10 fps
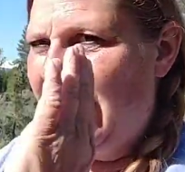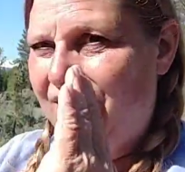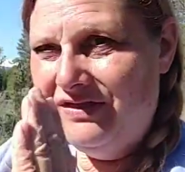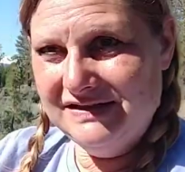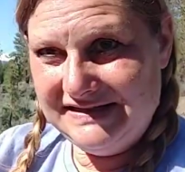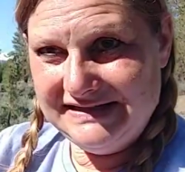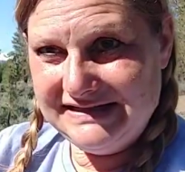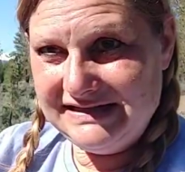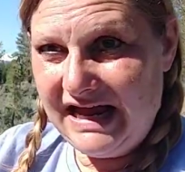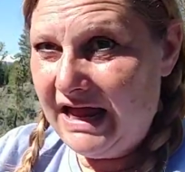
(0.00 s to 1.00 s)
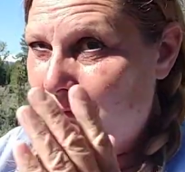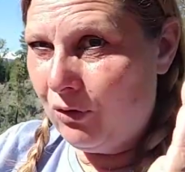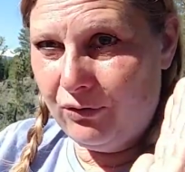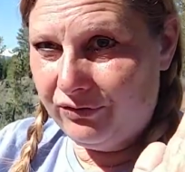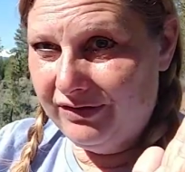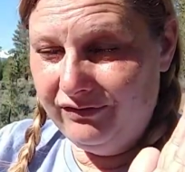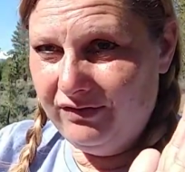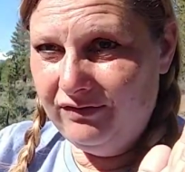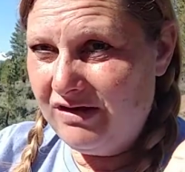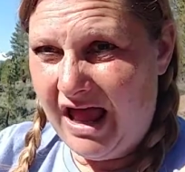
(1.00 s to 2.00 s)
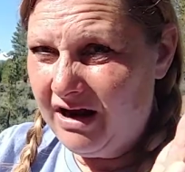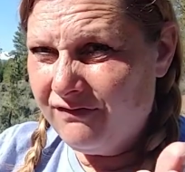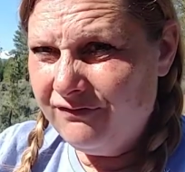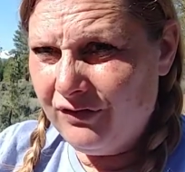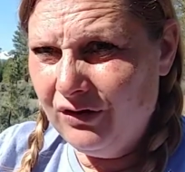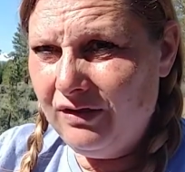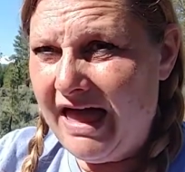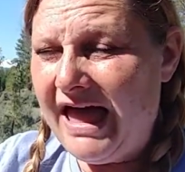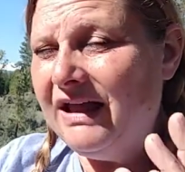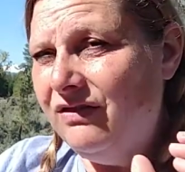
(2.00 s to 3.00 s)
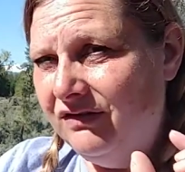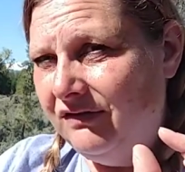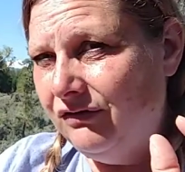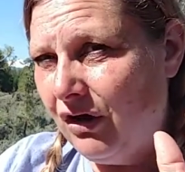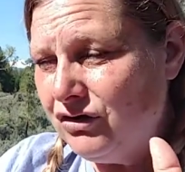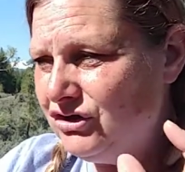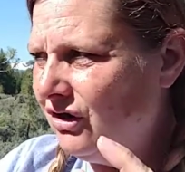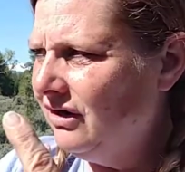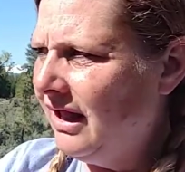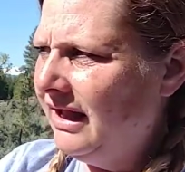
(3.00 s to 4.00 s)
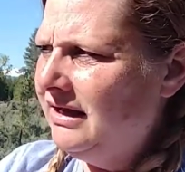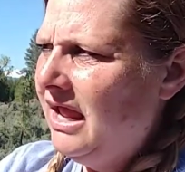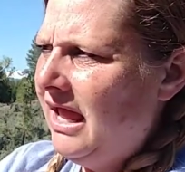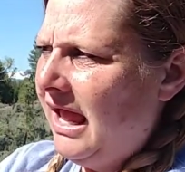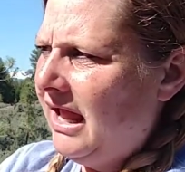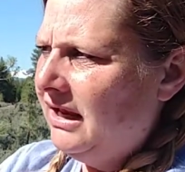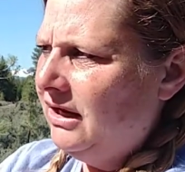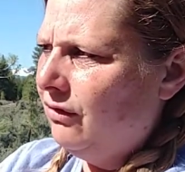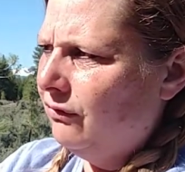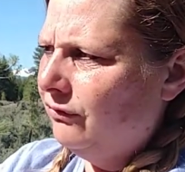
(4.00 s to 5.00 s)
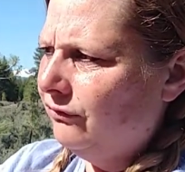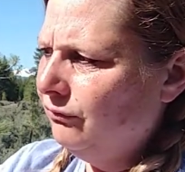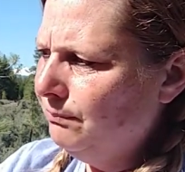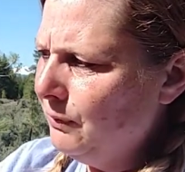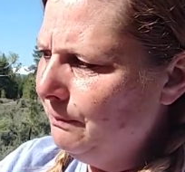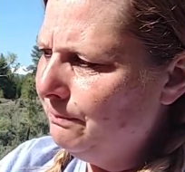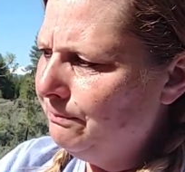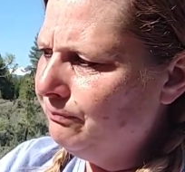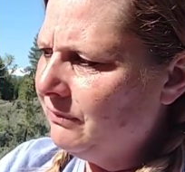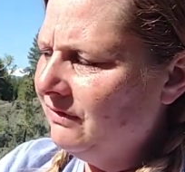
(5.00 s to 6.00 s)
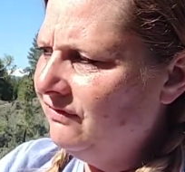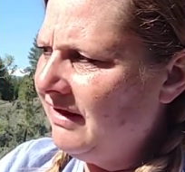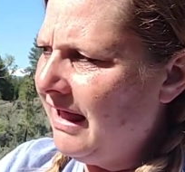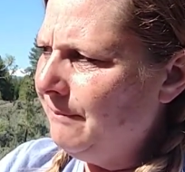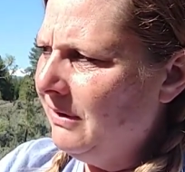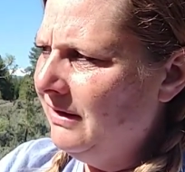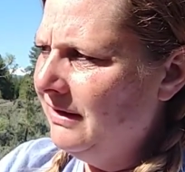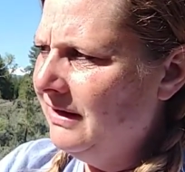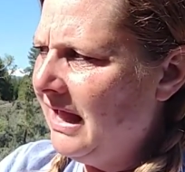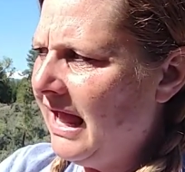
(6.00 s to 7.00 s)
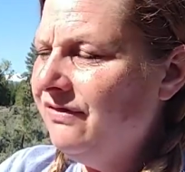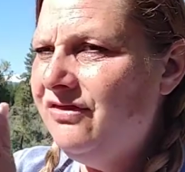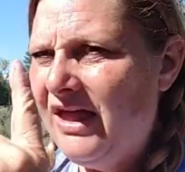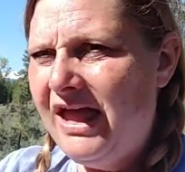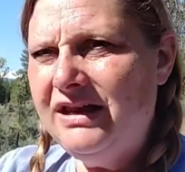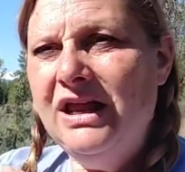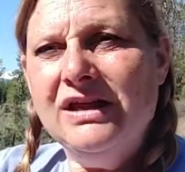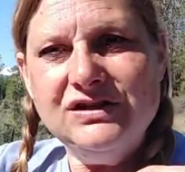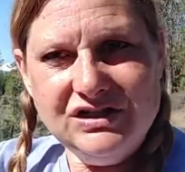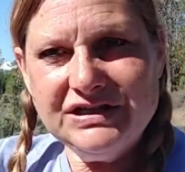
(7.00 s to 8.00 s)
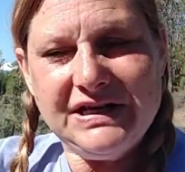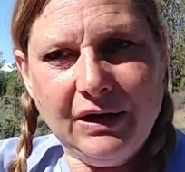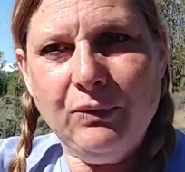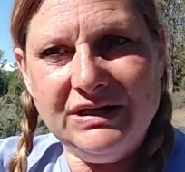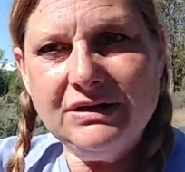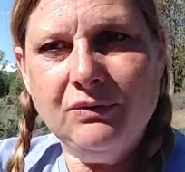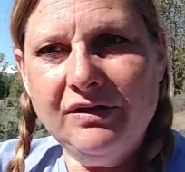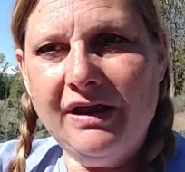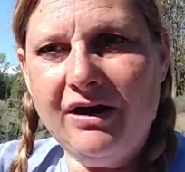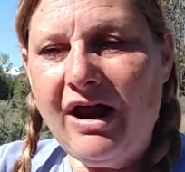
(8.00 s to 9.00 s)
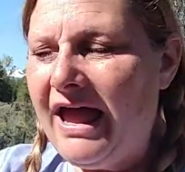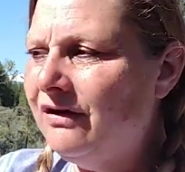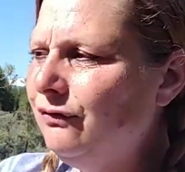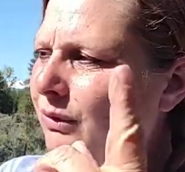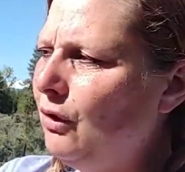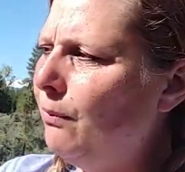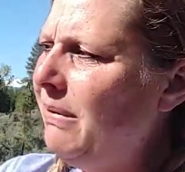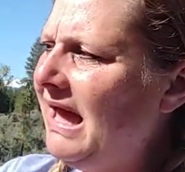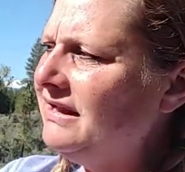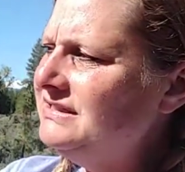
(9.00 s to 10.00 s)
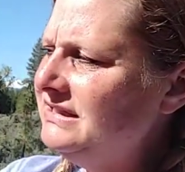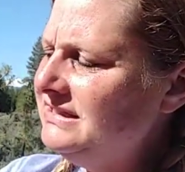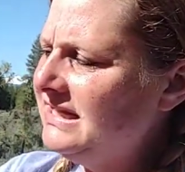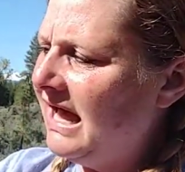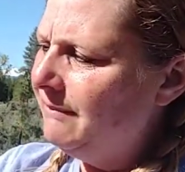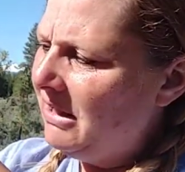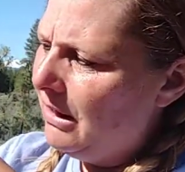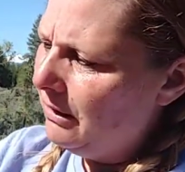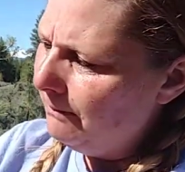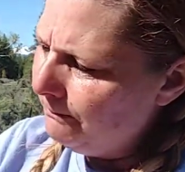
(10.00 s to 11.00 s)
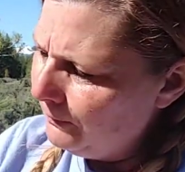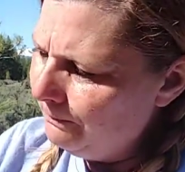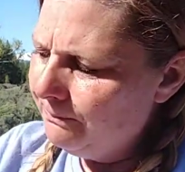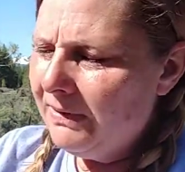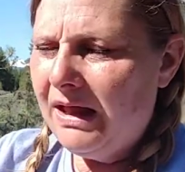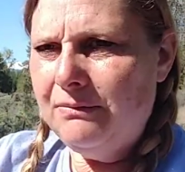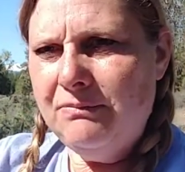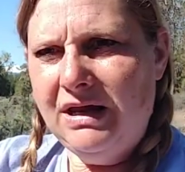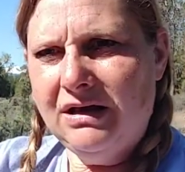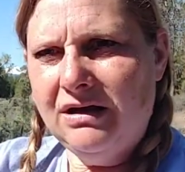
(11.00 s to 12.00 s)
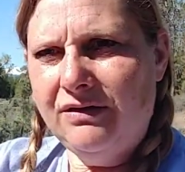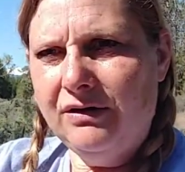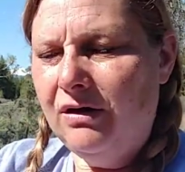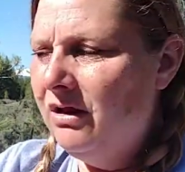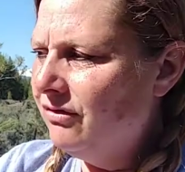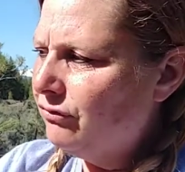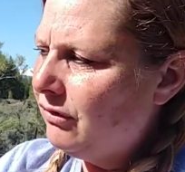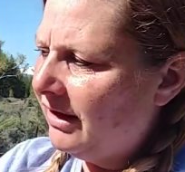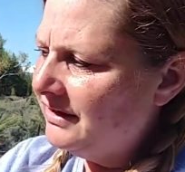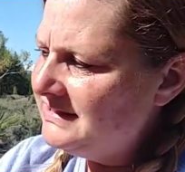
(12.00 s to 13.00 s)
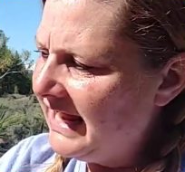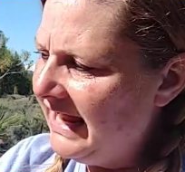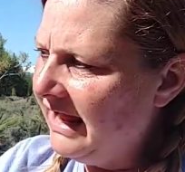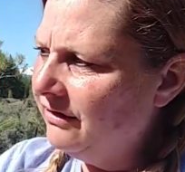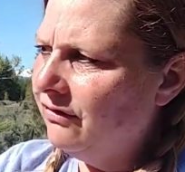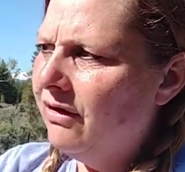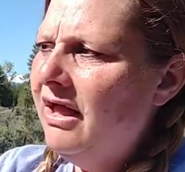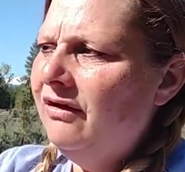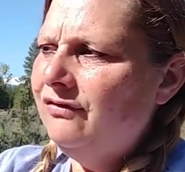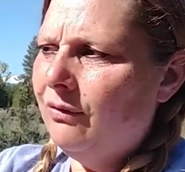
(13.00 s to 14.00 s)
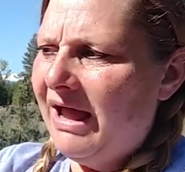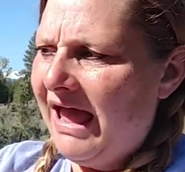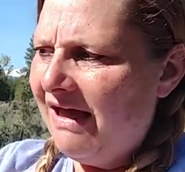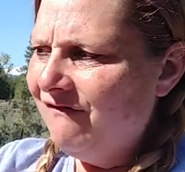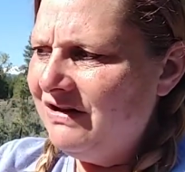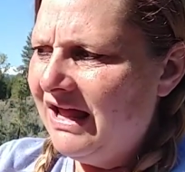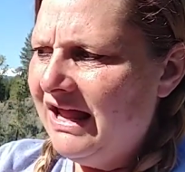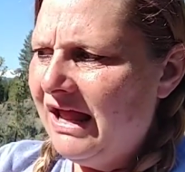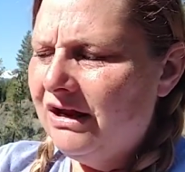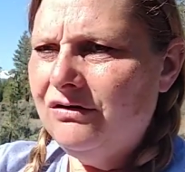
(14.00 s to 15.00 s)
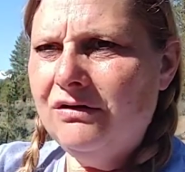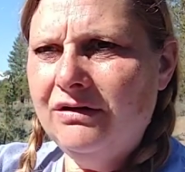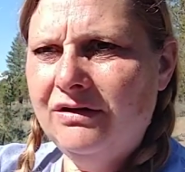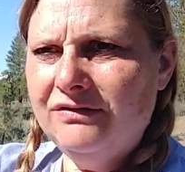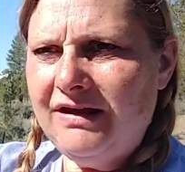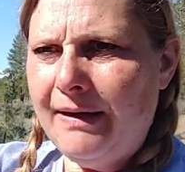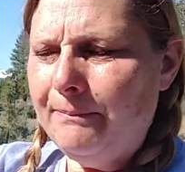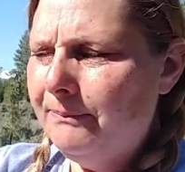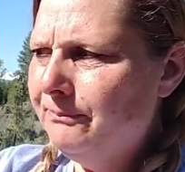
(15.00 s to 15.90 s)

And this is the time. Oh, this is not a full line. This is our short line. And it goes boop, stop. And then, just like we did with the letter X, we go back to the top, boop, and make another diagonal. So a half a diagonal, stop,